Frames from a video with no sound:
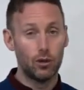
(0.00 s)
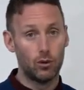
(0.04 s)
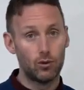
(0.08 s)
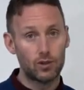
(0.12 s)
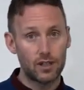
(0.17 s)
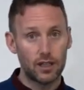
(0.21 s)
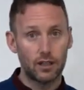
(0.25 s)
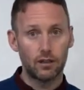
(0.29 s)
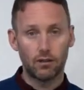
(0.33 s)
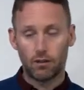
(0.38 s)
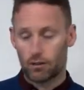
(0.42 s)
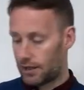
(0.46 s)

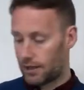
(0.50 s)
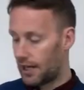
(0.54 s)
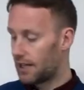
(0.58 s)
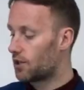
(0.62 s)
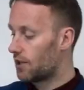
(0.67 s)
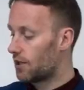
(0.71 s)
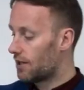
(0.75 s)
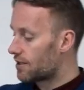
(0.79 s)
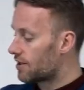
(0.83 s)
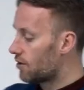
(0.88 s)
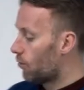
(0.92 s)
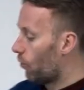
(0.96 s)
using, okay,
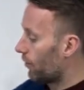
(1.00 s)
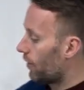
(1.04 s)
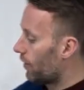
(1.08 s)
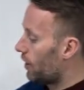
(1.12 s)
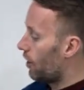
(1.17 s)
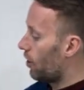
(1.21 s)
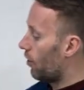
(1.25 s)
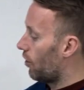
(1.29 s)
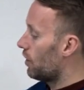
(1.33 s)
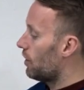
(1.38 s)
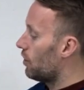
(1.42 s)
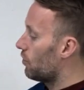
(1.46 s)
so this is the one
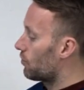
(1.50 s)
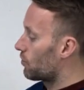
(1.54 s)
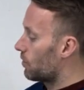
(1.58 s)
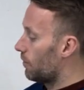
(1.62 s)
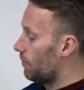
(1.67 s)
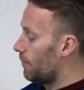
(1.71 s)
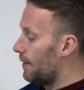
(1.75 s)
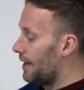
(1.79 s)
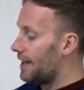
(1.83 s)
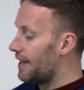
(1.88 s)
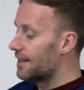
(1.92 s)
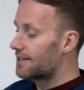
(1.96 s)
that you're going to use
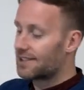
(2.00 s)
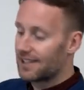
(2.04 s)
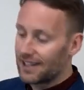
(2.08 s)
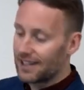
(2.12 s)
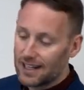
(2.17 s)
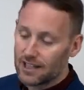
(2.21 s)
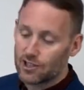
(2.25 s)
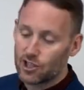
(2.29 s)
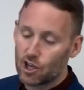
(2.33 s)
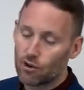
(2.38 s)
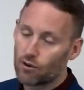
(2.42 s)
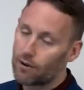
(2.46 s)
with me, it's
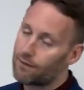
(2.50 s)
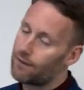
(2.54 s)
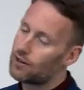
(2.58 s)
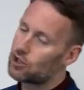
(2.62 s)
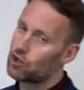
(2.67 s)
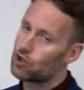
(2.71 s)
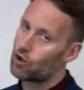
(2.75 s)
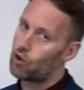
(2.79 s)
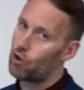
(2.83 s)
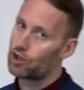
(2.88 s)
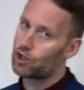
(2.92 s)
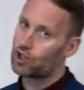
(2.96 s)
the Easter
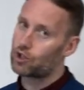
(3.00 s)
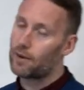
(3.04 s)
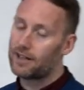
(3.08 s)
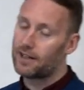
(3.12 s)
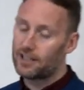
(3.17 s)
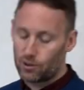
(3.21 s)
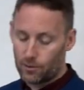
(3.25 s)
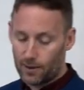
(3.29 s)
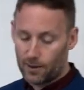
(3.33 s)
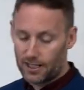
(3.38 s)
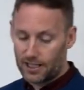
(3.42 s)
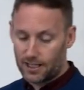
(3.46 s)
Revision Course
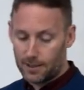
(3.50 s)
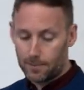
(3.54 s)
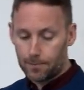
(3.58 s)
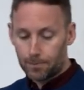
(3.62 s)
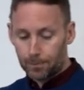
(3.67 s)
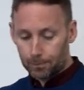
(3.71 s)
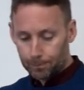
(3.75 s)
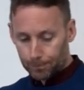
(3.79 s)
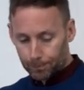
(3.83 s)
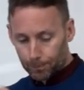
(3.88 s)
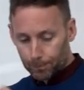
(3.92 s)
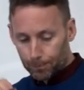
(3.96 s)

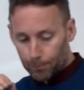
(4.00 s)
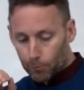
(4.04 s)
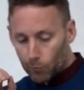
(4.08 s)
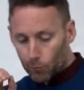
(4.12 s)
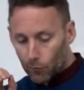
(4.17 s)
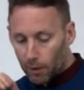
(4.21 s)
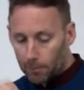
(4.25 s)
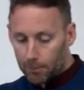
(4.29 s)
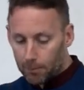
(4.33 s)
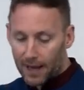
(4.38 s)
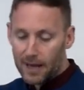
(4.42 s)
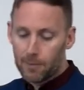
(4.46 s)
2020,
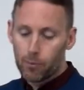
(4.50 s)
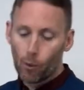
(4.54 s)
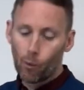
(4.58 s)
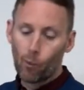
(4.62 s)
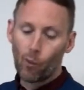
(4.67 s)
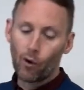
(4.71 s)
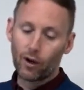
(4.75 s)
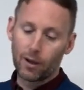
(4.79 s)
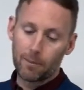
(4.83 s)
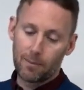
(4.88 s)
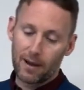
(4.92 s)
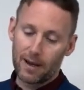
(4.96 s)
Paper
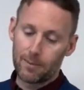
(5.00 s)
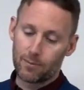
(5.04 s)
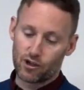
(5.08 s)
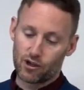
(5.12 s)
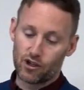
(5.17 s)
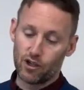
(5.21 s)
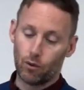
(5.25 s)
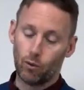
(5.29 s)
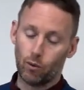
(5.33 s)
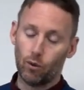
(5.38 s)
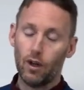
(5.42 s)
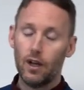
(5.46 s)
1 and Paper
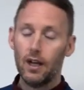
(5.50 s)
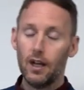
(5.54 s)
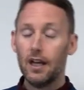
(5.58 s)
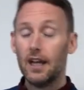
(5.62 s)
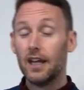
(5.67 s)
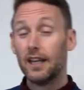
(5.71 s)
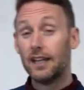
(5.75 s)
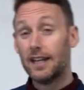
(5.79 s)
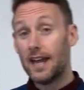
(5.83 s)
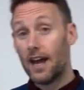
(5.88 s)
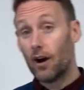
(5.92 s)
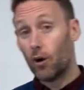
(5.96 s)
2.
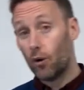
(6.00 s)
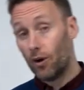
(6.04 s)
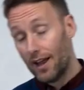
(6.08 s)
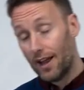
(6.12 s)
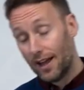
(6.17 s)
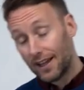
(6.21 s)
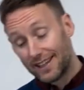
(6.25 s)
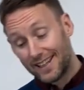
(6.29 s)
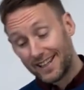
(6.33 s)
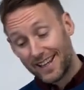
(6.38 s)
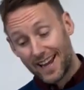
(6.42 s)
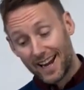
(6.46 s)
Now,
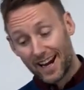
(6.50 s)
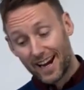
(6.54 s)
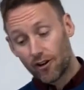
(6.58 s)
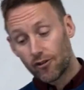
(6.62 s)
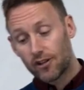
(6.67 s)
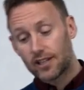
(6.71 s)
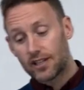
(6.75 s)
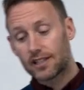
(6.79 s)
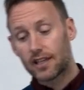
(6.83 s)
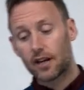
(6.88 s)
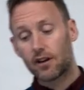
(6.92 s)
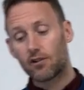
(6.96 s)
the
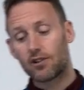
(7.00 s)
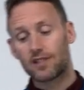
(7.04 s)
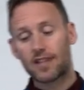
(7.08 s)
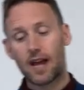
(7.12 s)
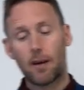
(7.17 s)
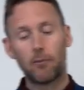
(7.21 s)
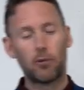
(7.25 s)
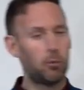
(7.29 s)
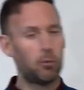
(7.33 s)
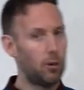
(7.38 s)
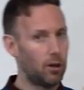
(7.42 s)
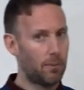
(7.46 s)
areas that are
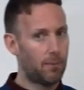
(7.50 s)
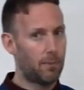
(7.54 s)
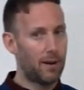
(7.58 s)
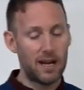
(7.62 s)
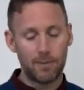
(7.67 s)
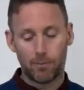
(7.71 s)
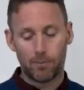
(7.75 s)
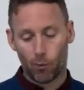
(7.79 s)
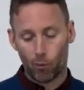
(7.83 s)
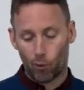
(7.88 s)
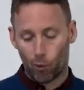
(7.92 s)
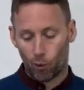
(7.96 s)
examinable on
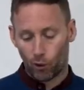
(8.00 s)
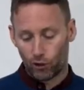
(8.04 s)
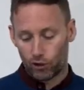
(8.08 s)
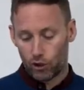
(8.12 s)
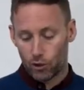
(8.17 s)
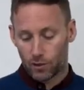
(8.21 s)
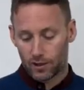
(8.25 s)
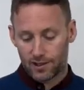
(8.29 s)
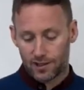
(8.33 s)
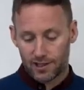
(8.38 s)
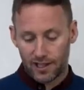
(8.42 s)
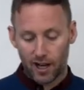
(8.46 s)
paper 1,
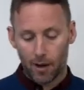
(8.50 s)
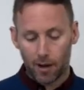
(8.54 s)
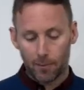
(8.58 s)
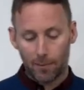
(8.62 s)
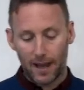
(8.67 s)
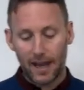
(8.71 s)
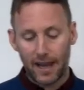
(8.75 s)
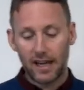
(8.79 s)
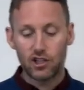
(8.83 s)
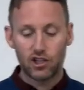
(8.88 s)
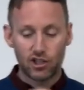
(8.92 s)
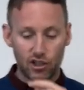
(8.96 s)
you can see
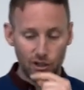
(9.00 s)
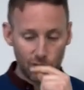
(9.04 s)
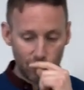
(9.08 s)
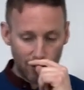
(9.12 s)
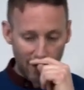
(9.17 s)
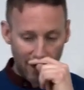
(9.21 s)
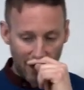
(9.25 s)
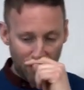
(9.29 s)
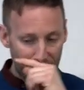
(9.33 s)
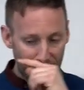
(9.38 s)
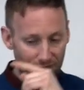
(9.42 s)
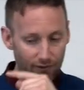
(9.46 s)
on page 2
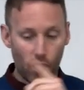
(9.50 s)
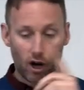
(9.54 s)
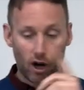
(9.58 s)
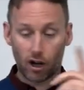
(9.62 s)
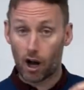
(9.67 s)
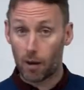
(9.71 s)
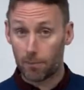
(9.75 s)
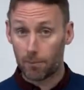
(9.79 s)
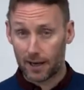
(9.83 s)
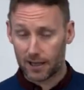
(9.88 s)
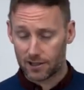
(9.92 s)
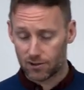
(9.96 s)
there, we've
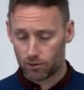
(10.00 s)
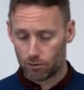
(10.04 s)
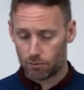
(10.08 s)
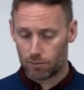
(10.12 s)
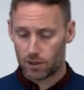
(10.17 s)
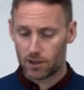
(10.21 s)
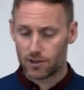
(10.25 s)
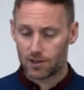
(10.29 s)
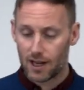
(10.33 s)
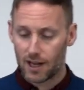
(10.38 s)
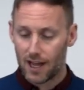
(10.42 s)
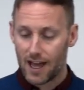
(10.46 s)
got complex
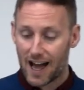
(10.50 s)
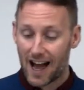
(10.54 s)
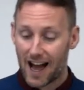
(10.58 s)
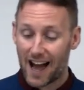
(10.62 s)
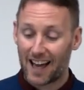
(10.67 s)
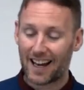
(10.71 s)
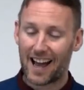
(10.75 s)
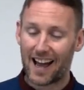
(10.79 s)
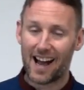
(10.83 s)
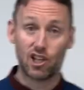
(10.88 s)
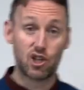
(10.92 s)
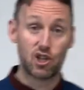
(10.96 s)
numbers and